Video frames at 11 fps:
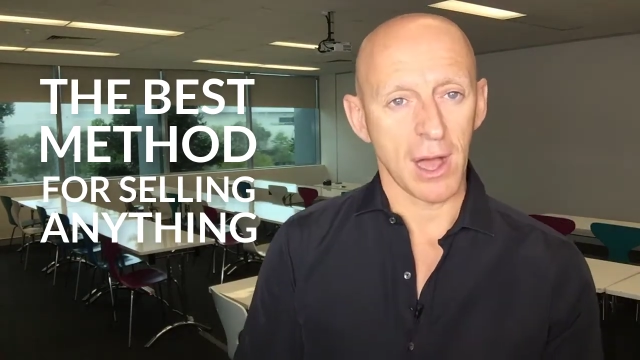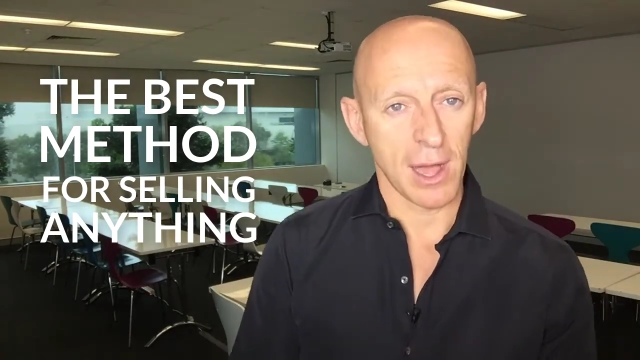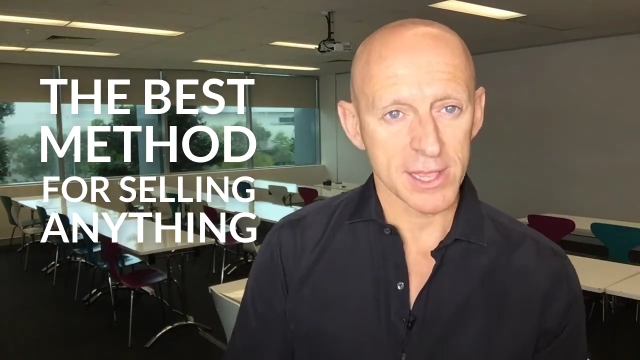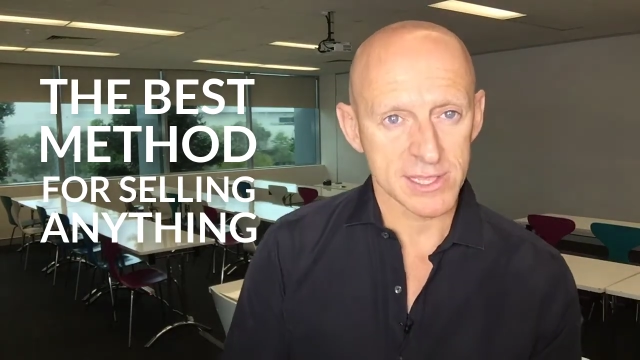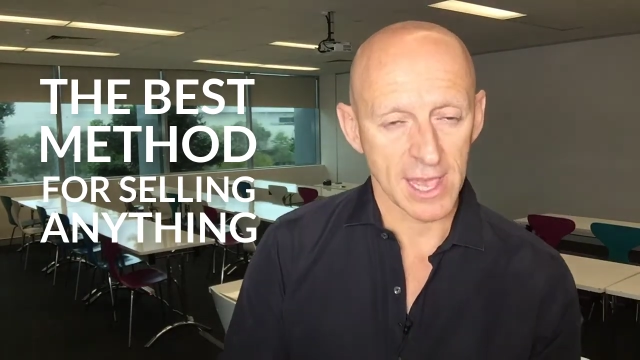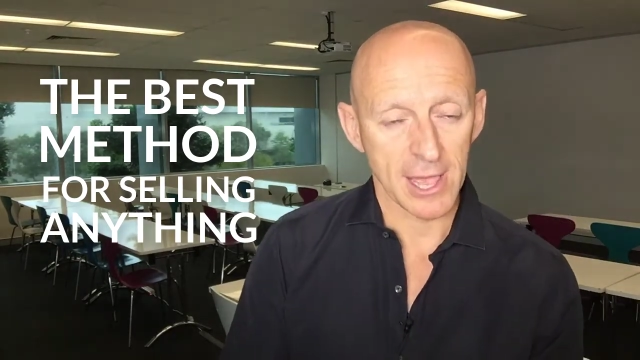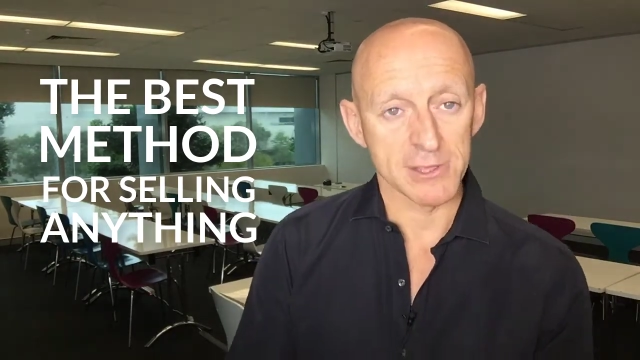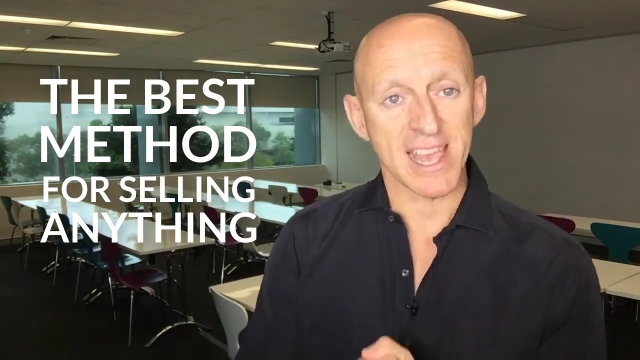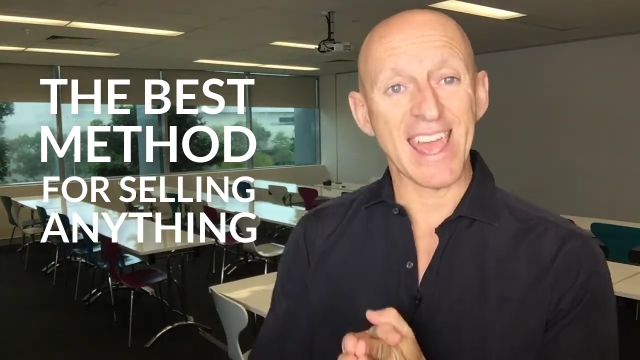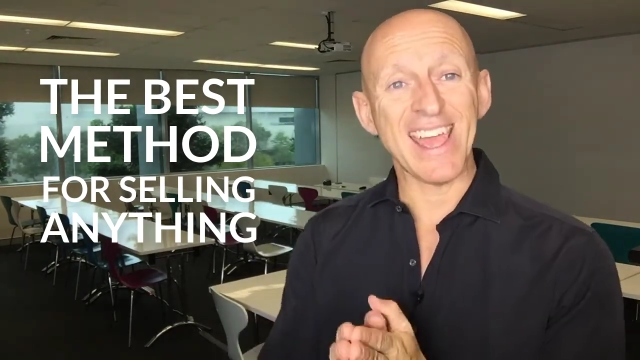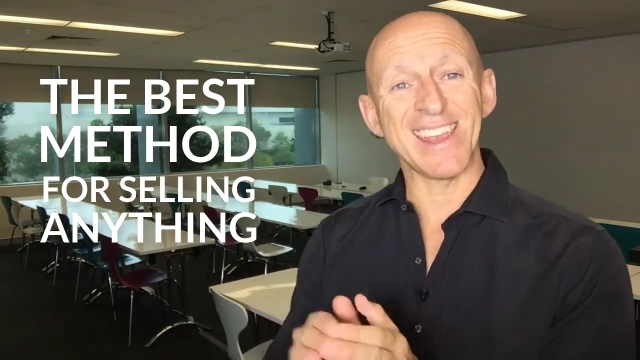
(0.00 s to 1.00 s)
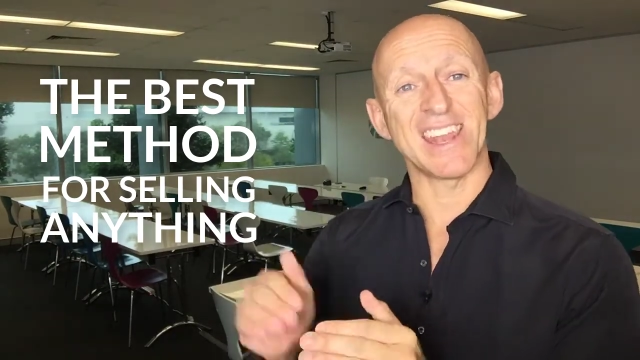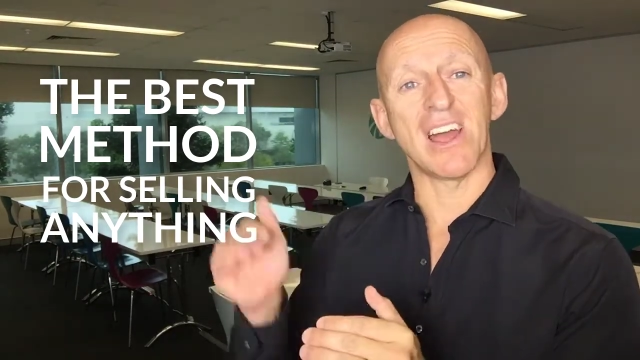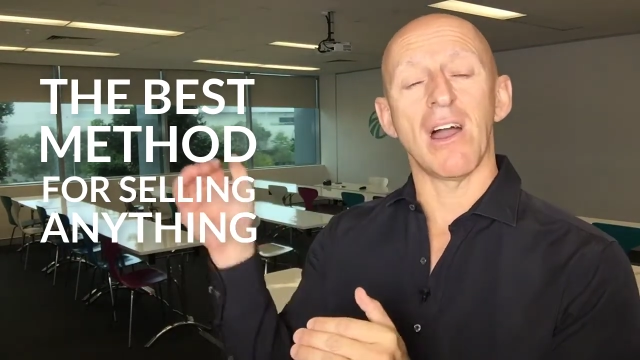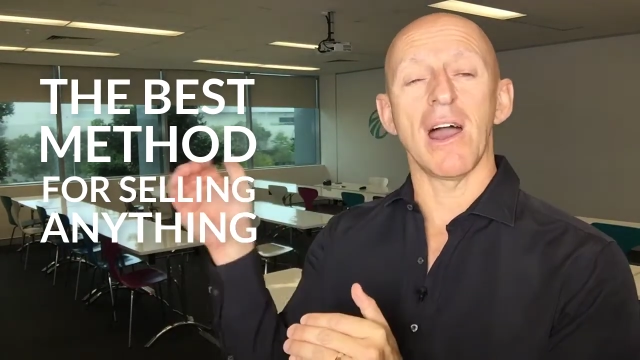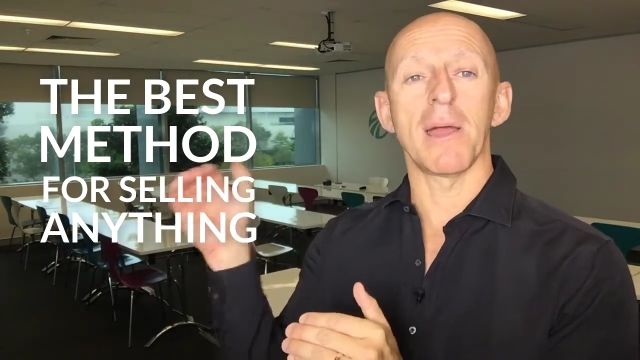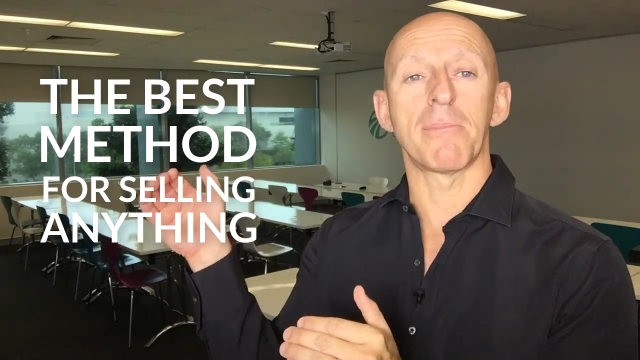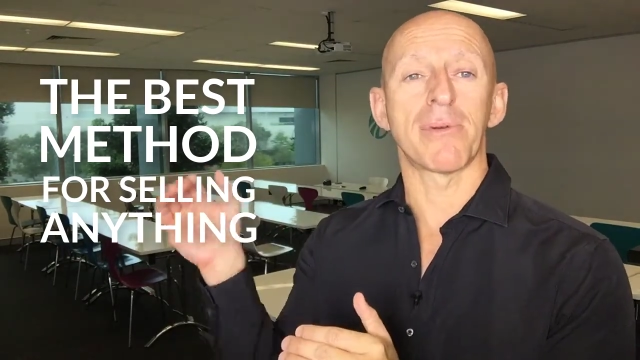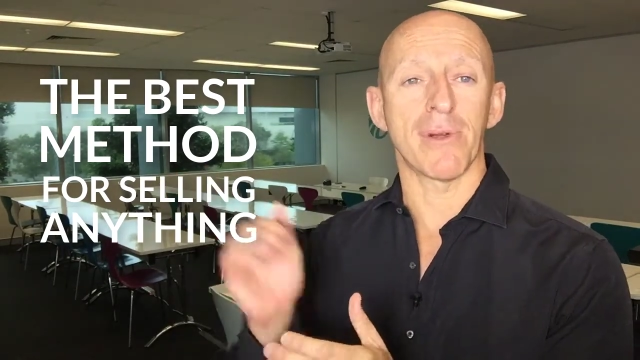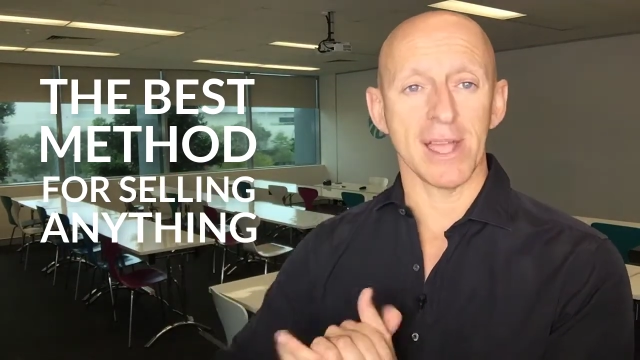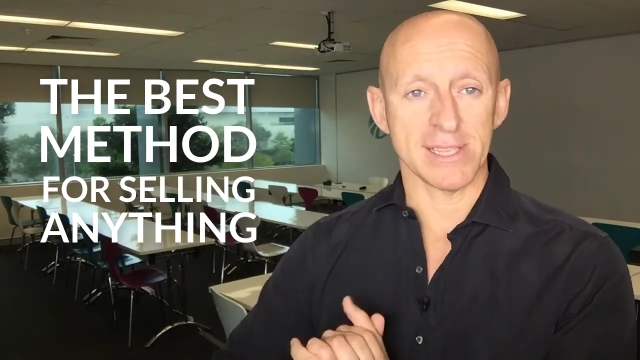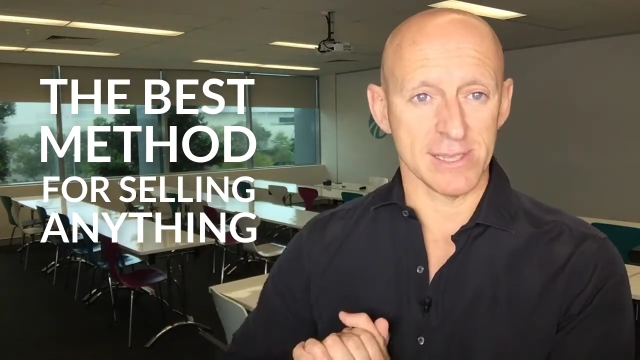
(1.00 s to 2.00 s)
higher sales and in higher
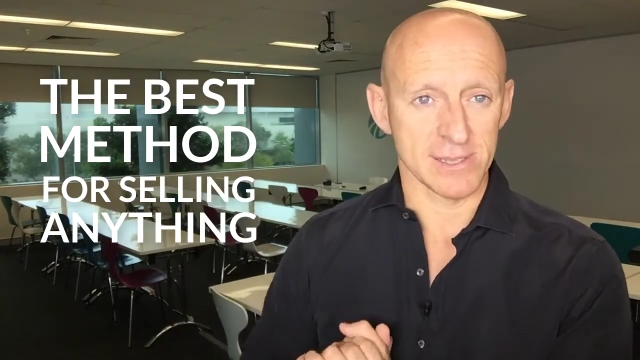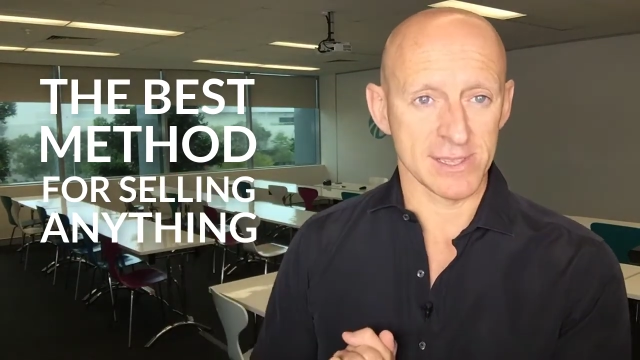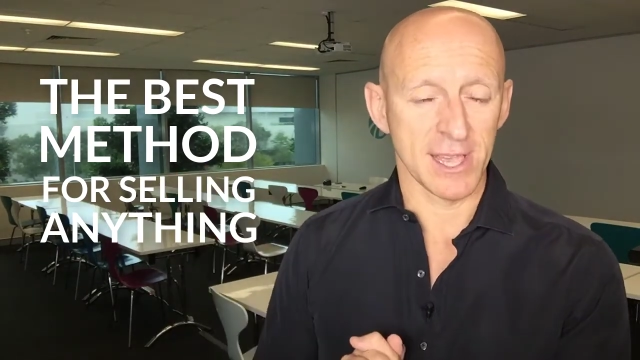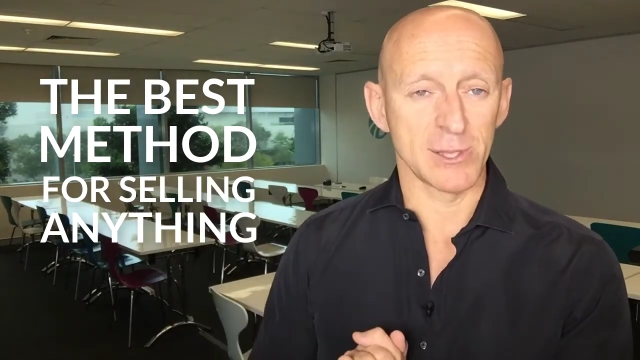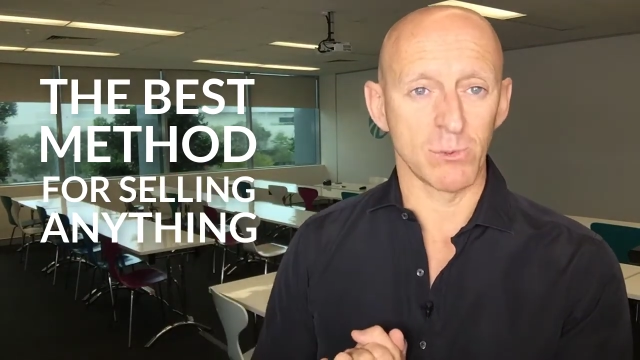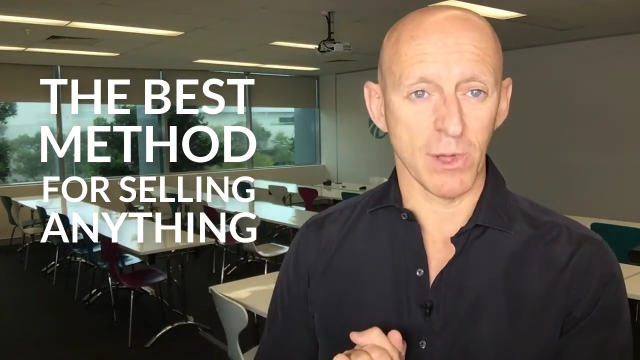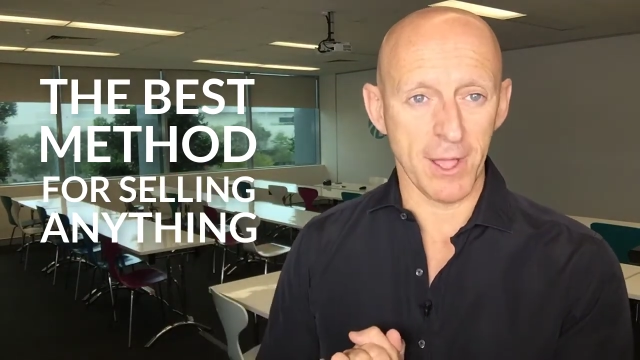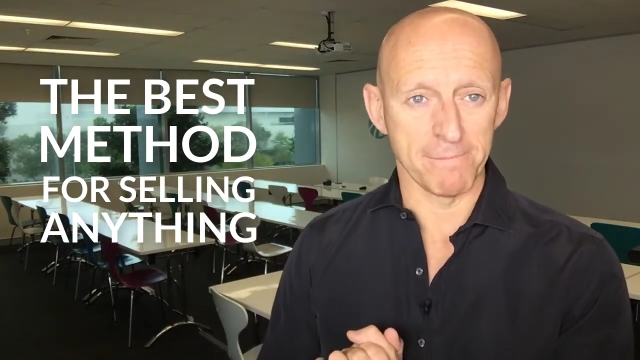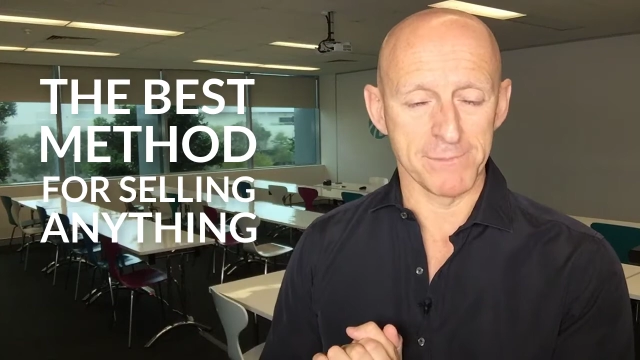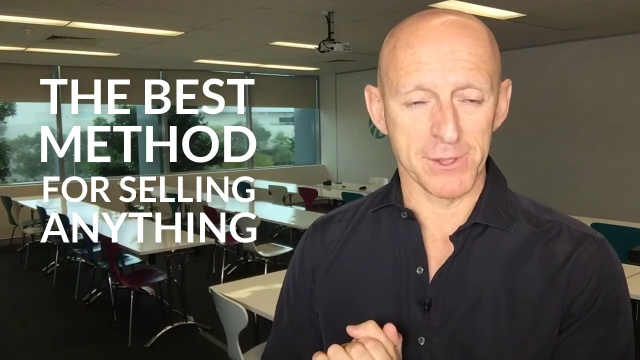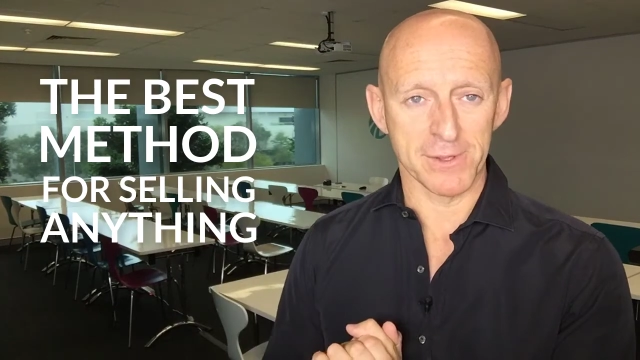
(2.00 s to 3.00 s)
prices as well.